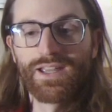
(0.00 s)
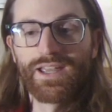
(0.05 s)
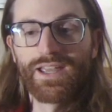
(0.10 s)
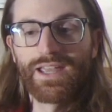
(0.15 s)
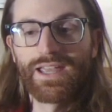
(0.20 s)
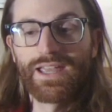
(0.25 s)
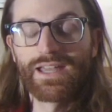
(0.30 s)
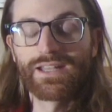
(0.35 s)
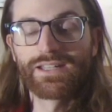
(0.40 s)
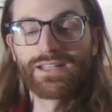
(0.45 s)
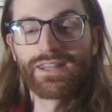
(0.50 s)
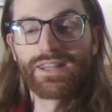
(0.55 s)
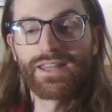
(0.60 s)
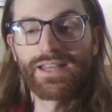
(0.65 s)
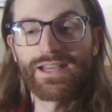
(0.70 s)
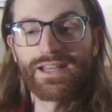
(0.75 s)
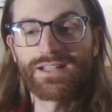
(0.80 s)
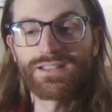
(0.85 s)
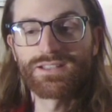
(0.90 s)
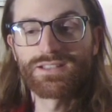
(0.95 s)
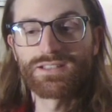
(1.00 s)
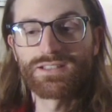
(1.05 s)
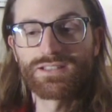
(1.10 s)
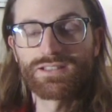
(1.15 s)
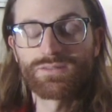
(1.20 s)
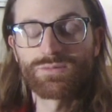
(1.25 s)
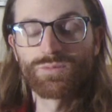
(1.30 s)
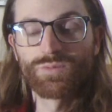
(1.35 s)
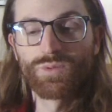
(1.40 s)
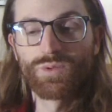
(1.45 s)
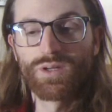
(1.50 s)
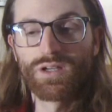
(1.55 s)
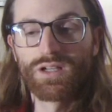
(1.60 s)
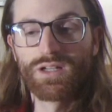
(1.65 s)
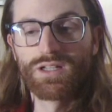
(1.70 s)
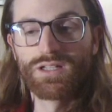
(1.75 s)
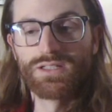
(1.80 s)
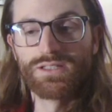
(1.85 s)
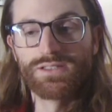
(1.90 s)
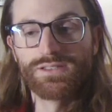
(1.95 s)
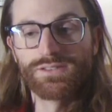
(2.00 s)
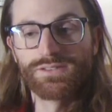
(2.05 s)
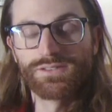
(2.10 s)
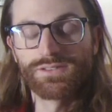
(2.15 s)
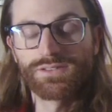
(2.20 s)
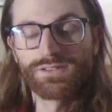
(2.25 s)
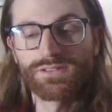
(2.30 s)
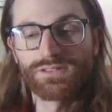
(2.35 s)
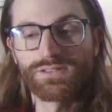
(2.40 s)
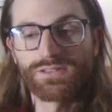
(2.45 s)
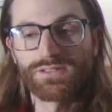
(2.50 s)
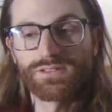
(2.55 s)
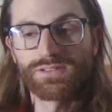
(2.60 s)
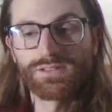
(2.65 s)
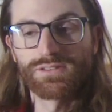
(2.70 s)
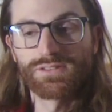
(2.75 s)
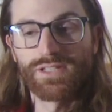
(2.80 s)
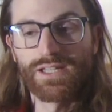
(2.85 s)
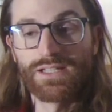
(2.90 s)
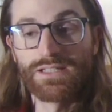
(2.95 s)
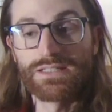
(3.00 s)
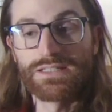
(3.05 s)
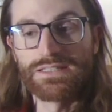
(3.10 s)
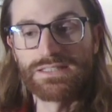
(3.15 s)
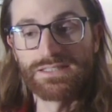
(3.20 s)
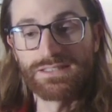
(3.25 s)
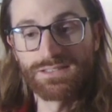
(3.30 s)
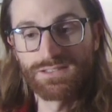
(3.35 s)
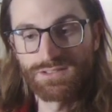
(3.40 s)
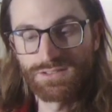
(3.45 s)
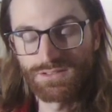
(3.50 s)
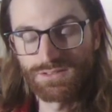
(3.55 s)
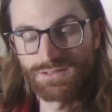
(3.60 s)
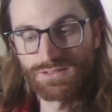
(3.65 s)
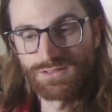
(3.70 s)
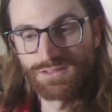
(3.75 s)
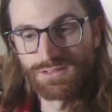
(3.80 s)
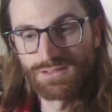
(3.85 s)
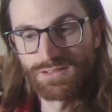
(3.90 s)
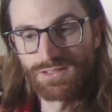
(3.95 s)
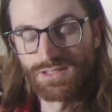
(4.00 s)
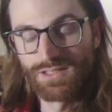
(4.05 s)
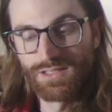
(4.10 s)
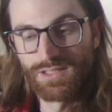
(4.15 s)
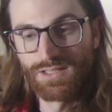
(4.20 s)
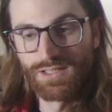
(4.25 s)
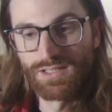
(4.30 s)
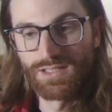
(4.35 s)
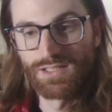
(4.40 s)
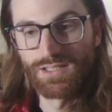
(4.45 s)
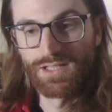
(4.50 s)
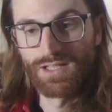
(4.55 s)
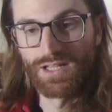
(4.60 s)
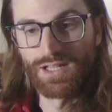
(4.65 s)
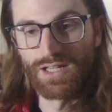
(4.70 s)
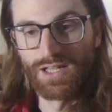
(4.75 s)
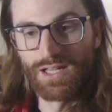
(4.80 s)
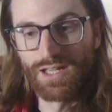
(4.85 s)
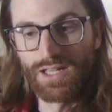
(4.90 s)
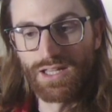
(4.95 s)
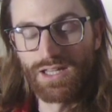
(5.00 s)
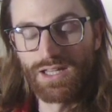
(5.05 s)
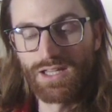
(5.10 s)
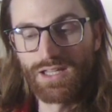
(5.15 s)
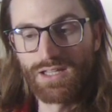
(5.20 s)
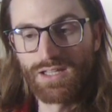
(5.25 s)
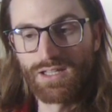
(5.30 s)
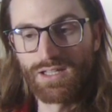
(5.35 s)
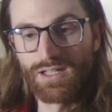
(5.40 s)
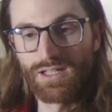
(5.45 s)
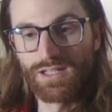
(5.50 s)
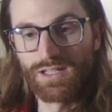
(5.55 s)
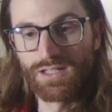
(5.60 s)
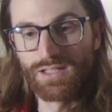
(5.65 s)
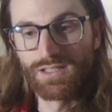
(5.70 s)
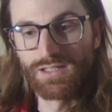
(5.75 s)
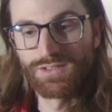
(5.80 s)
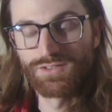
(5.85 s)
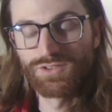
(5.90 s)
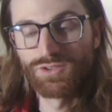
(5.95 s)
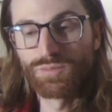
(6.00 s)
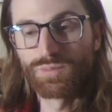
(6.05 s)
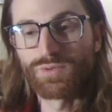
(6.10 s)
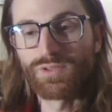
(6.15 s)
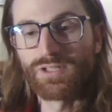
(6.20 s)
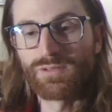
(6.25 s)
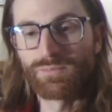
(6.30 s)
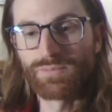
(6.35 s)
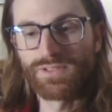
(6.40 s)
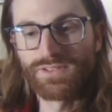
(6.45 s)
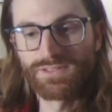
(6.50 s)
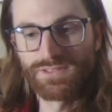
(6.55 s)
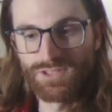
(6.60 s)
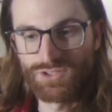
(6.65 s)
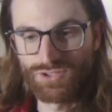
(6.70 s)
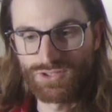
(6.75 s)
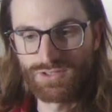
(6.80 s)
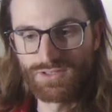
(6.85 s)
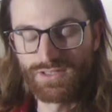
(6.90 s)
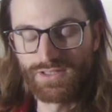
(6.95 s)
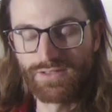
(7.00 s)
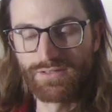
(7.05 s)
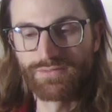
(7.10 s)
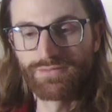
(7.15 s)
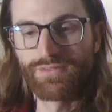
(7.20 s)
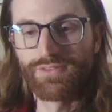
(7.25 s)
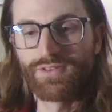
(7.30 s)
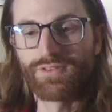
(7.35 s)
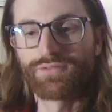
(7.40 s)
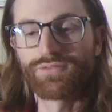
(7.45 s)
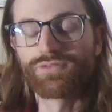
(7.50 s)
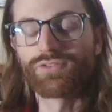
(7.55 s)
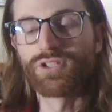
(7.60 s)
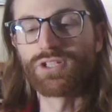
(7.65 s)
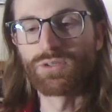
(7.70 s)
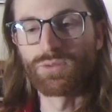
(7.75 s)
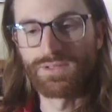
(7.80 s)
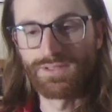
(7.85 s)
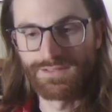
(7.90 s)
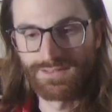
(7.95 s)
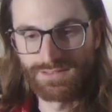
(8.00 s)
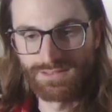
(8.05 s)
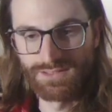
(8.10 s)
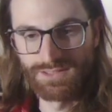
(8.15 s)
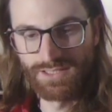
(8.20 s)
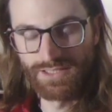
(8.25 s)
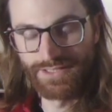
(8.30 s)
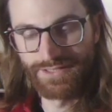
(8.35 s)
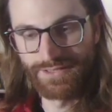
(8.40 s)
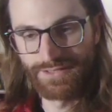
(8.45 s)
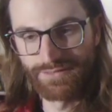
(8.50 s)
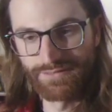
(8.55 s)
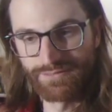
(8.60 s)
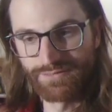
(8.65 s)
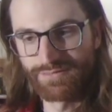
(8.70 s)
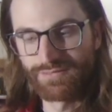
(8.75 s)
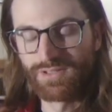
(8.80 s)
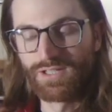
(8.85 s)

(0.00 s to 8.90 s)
And that was and is a superimposition of the frequency of